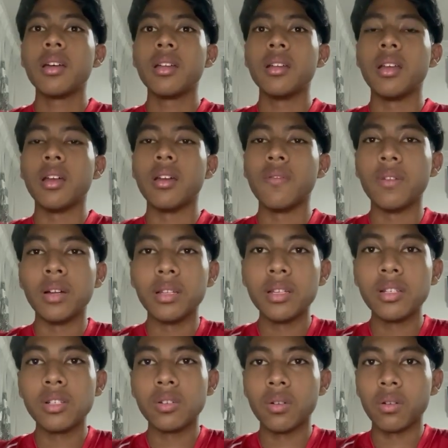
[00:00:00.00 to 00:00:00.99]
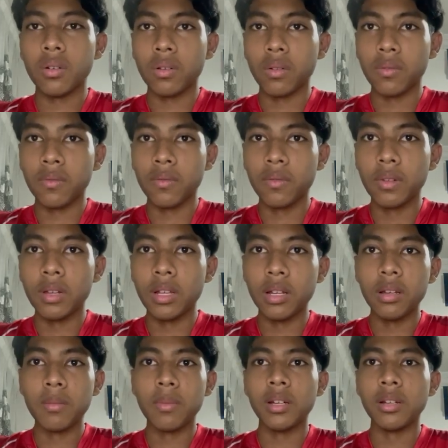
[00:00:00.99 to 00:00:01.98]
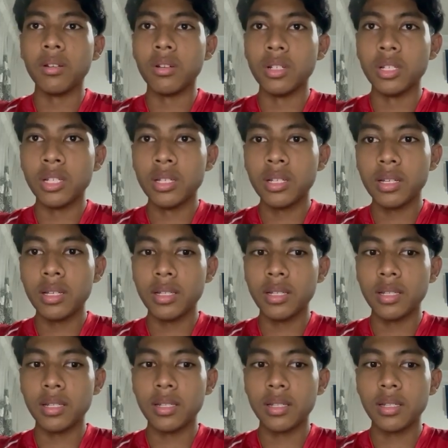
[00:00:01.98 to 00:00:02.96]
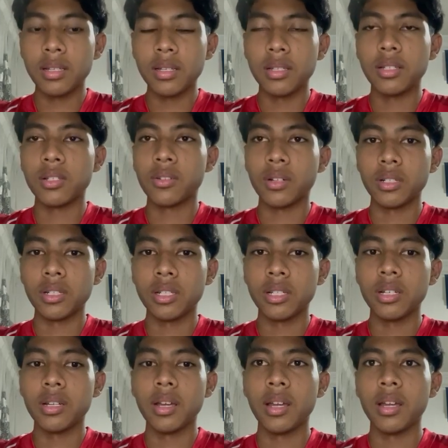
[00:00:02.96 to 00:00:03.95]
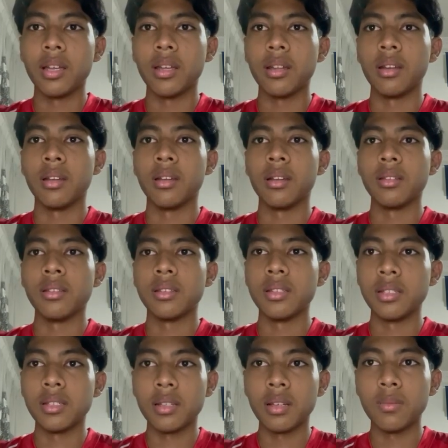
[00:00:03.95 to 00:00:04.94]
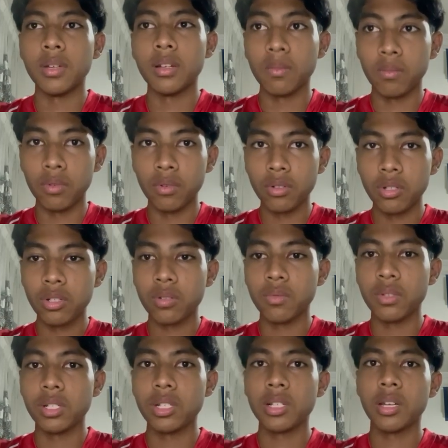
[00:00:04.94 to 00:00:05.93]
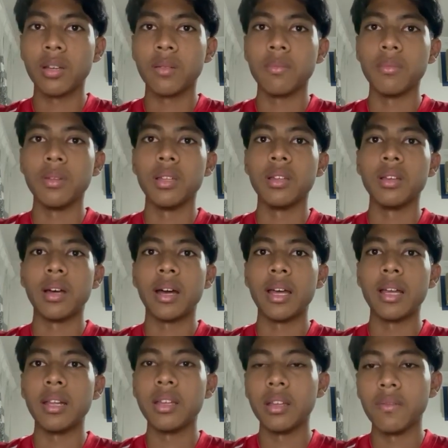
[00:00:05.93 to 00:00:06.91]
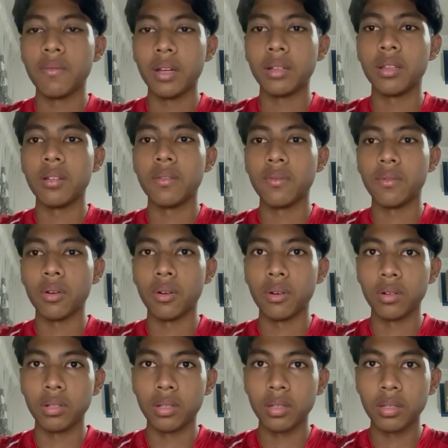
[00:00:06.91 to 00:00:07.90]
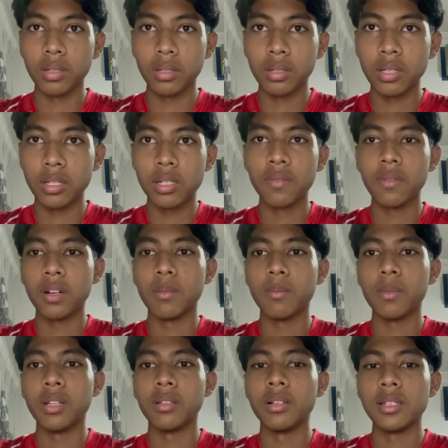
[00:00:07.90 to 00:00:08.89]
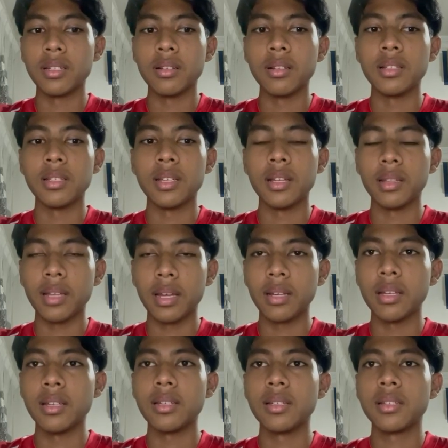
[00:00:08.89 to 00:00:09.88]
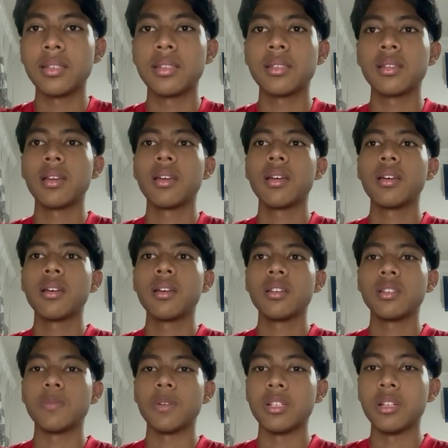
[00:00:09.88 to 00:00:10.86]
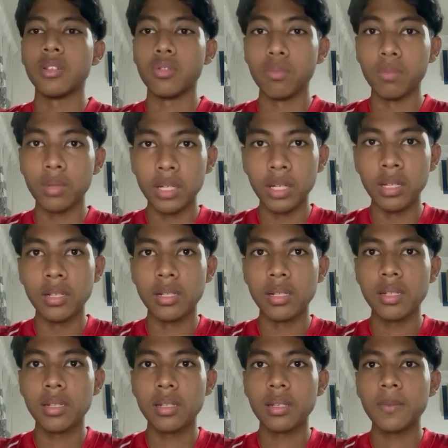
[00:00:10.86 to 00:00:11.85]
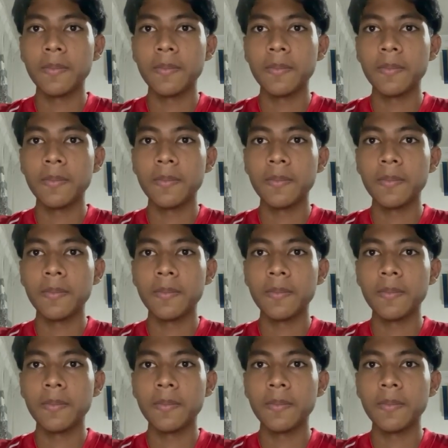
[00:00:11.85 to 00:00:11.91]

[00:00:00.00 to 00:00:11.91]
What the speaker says: the advantage of linear pedagogy is its structured and systemic approach, which can be highly effective for teaching fundamental skills and techniques, especially to beginners.